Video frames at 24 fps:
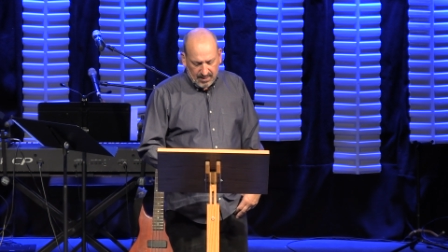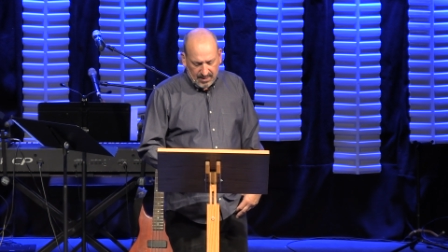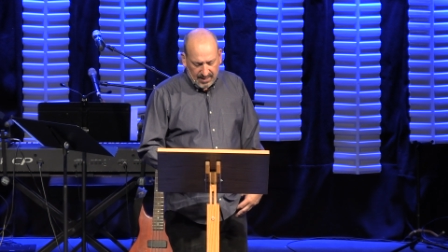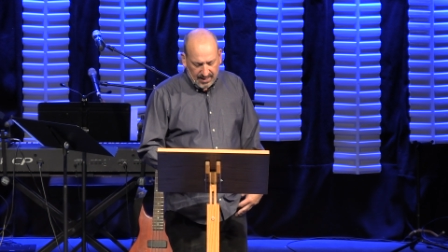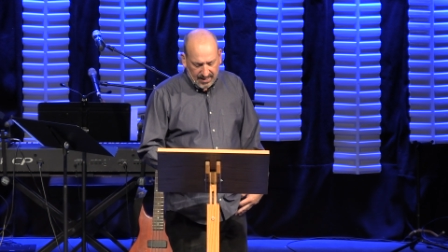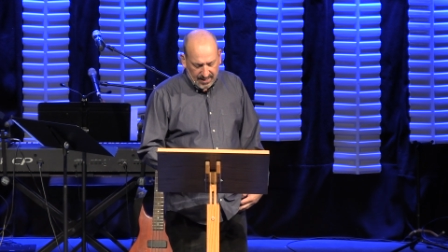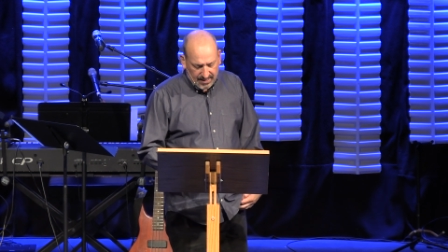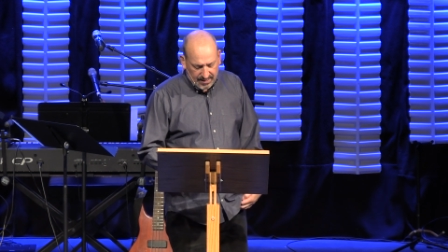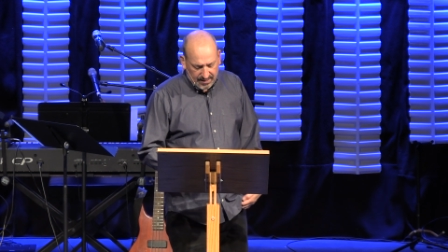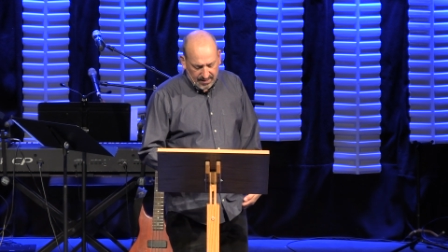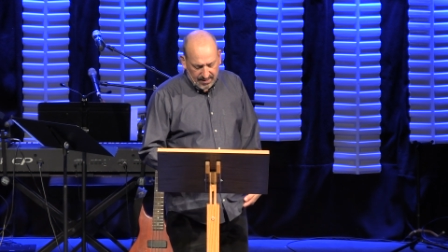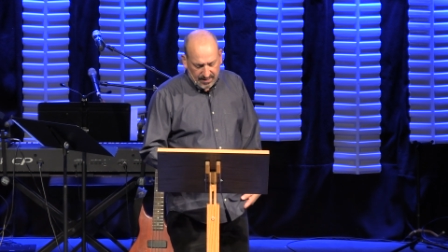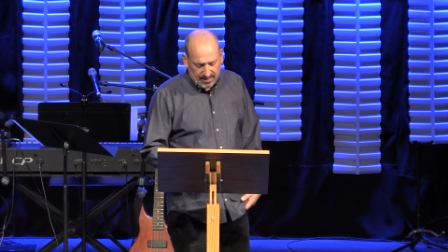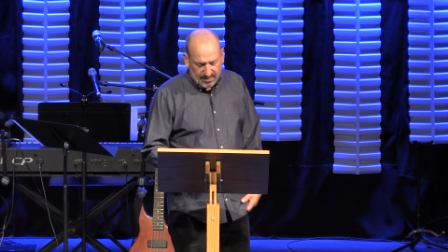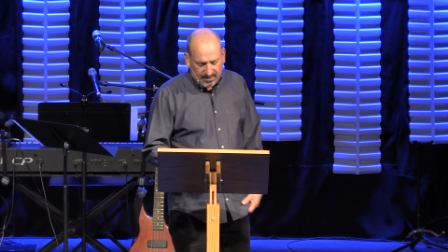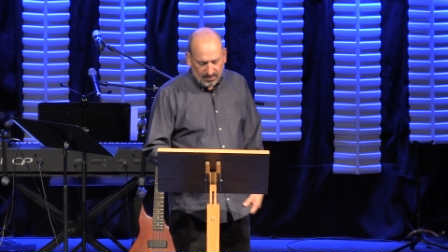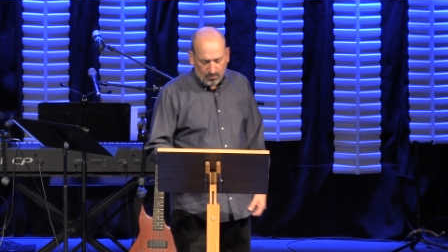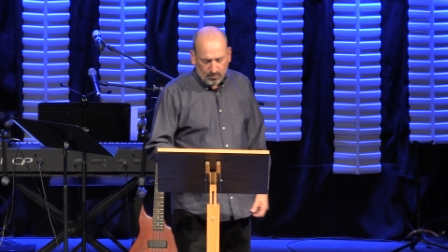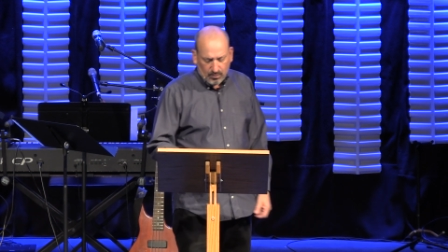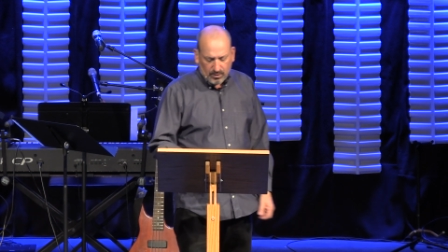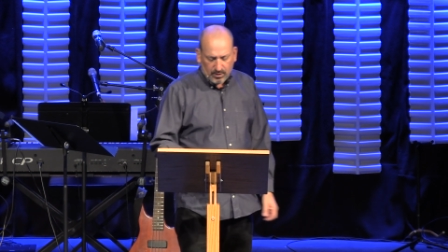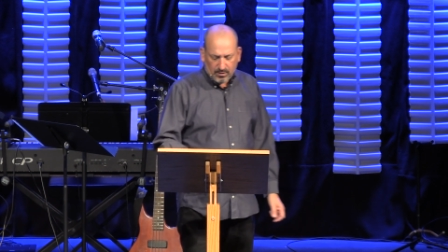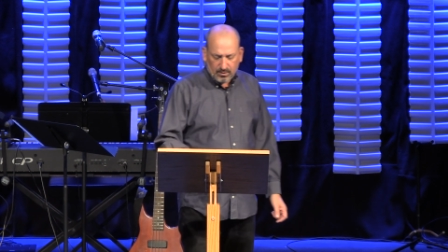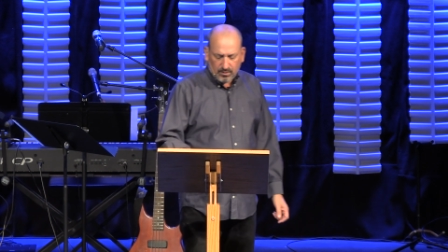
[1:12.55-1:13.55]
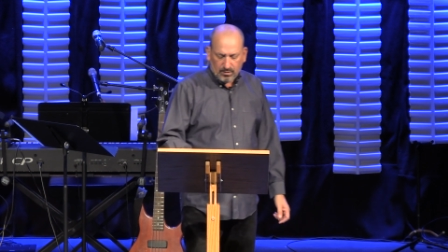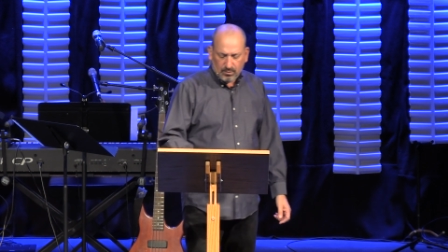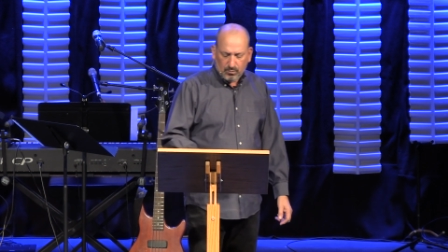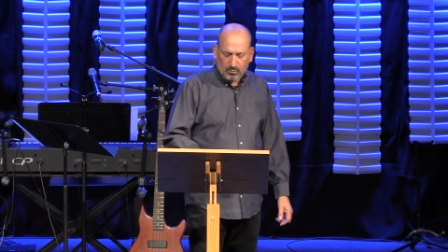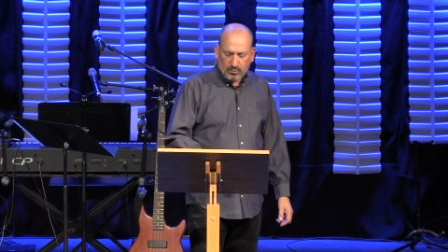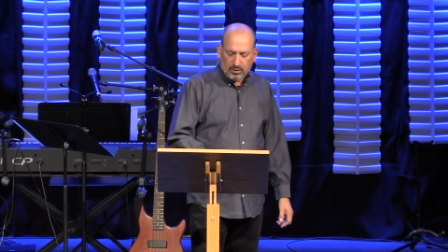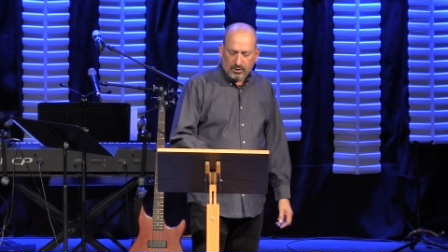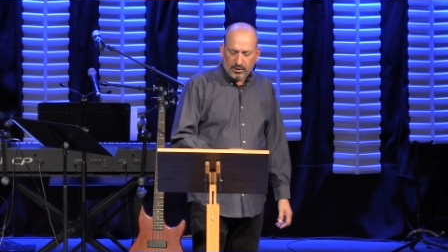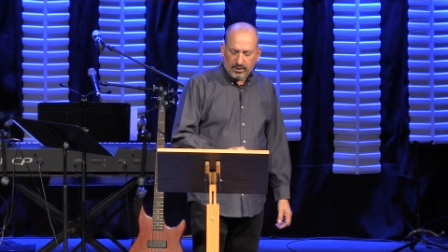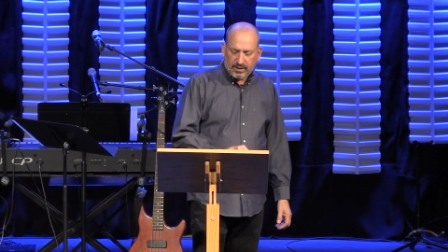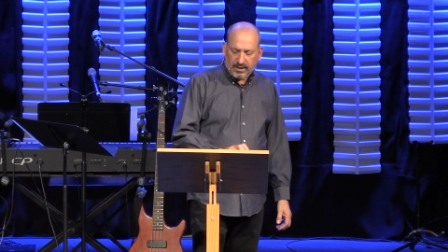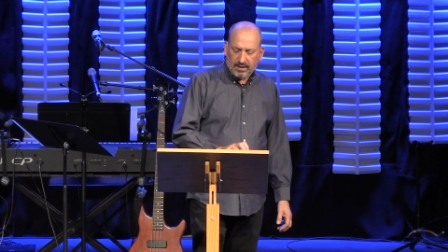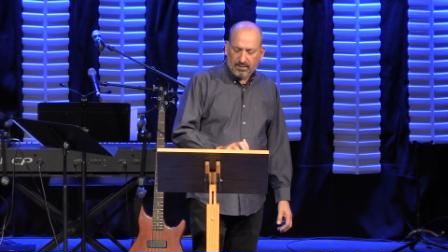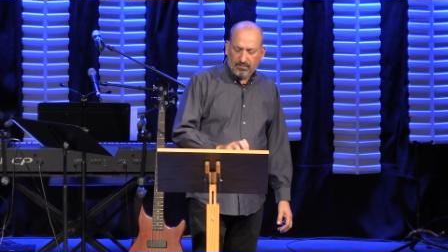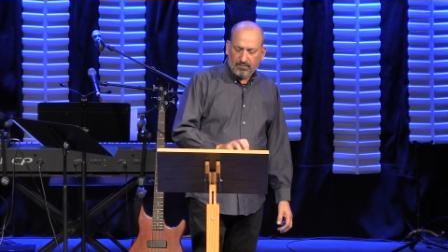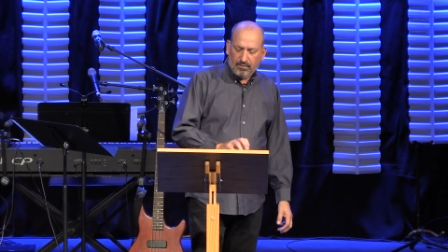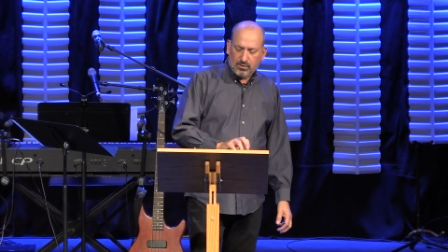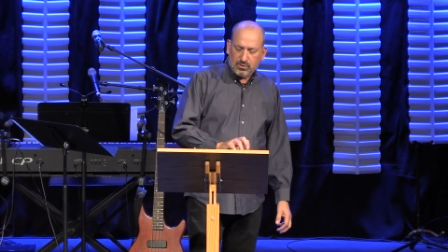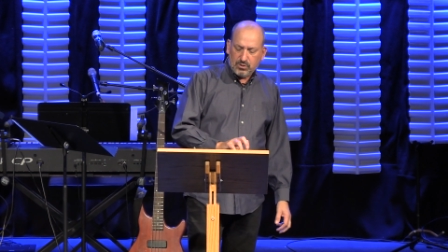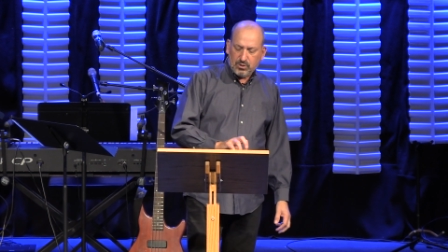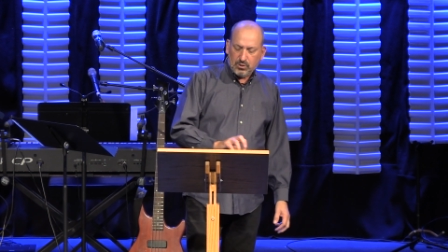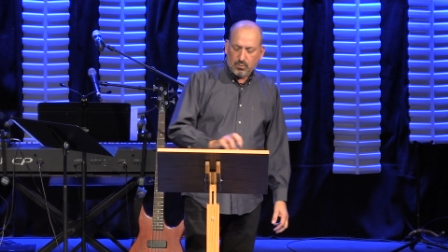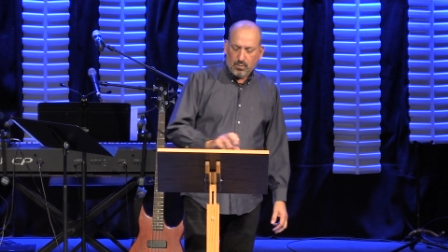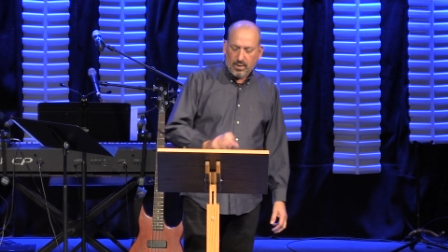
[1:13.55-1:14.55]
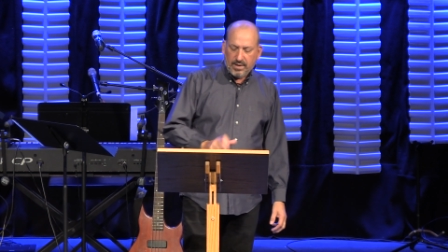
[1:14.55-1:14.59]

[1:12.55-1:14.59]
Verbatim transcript: And uh, we'll, we'll look at verses